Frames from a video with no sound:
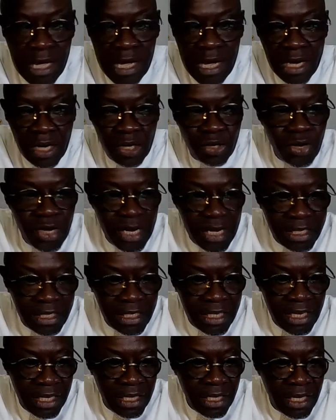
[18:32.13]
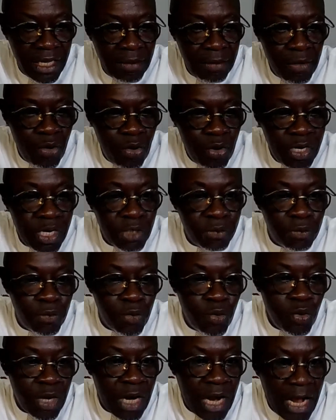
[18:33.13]
and connecting on this
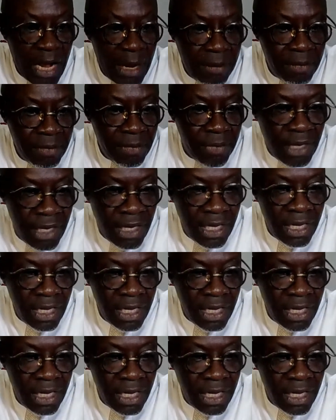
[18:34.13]
program.